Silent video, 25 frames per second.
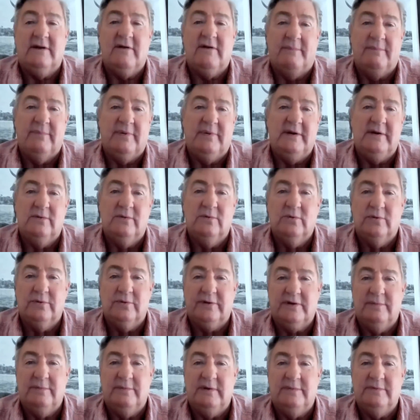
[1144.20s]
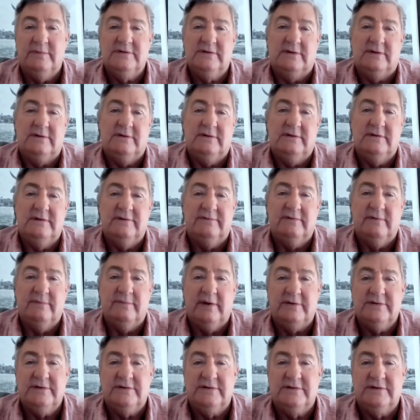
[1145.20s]
to grumpily award it to me because I'd driven
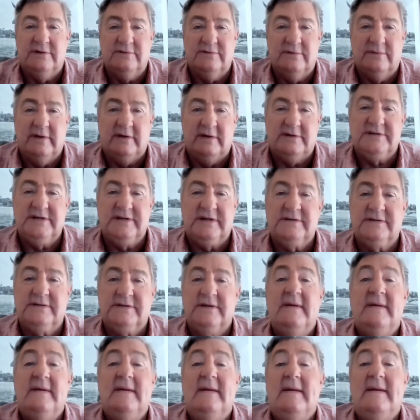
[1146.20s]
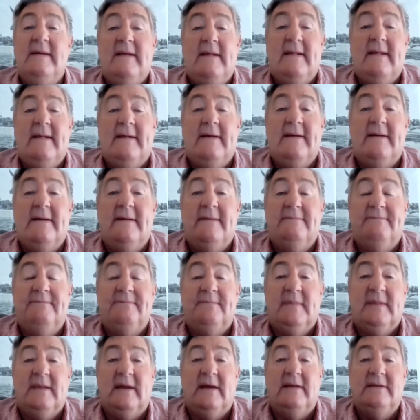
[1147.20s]
boats since I was about 6.
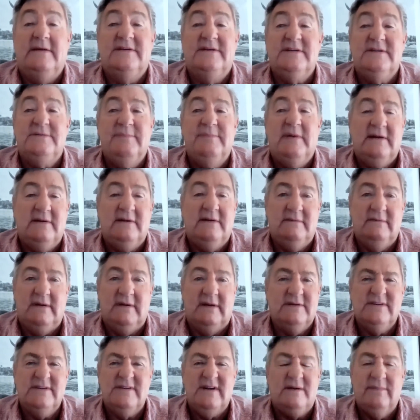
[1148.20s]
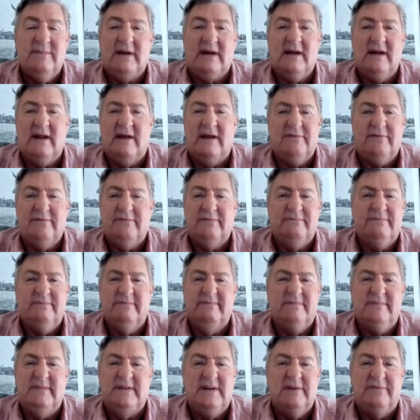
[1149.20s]
And he just he's trying to make life
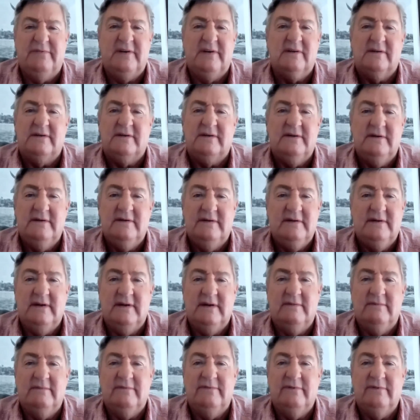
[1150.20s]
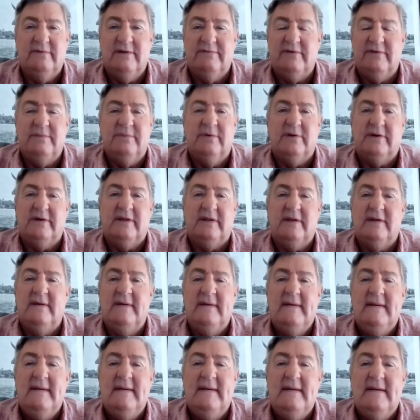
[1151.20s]
difficult for everybody there.
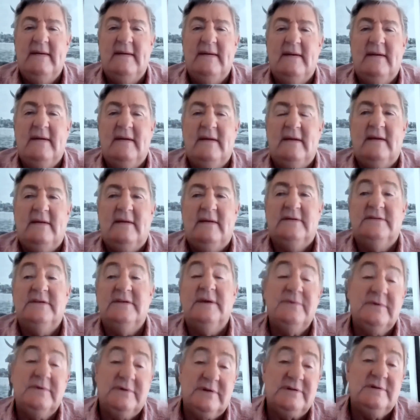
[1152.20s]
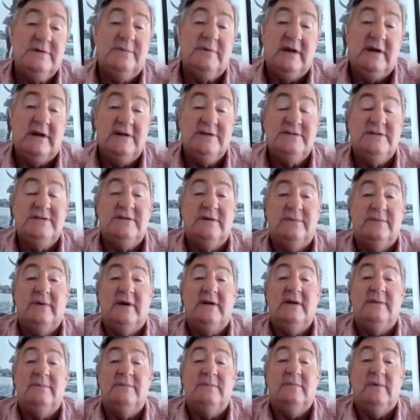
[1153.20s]
So just a bit of history
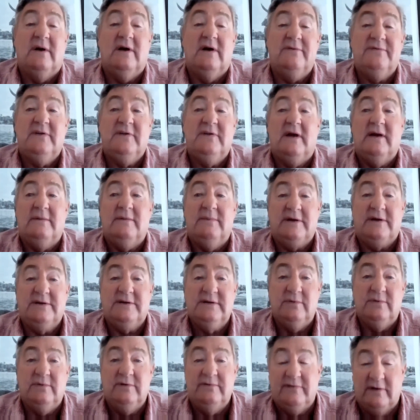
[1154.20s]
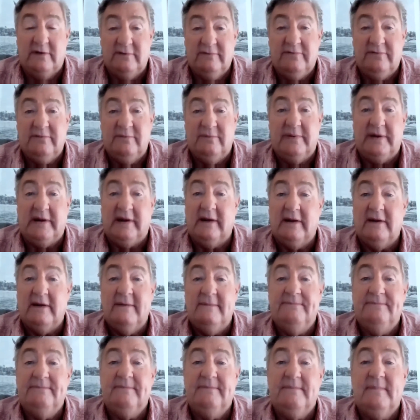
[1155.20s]
about him. After I'd actually moved on from
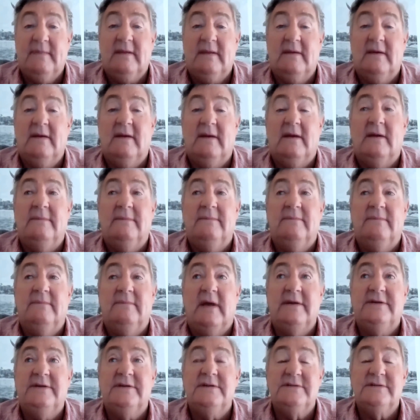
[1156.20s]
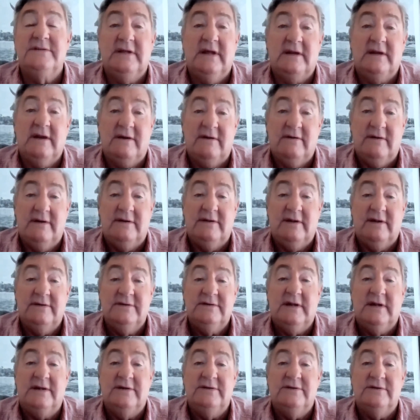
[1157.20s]
Binga, hunters in that area in
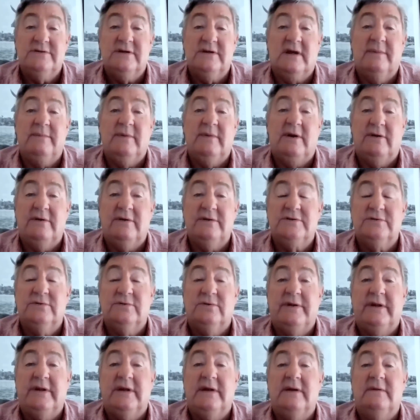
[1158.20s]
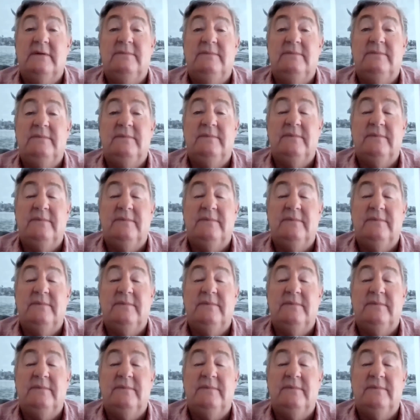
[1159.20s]
those days used to come and lodge all their